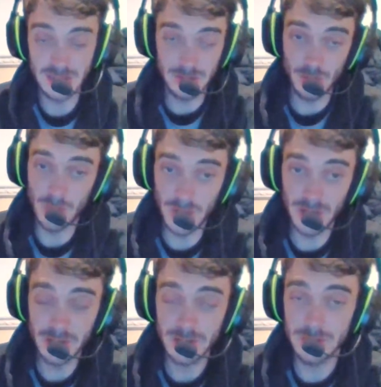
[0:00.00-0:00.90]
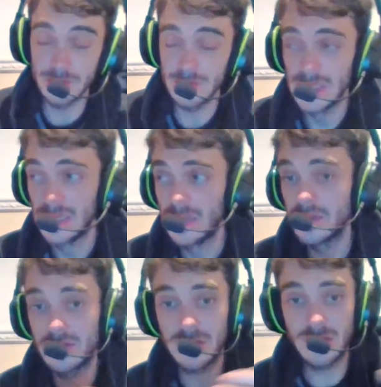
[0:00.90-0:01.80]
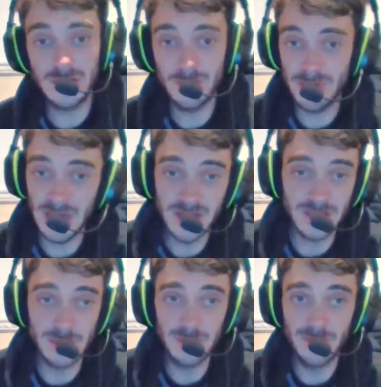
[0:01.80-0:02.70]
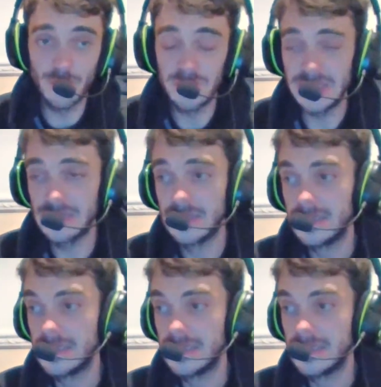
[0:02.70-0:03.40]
It's not working at all. Players underperforming.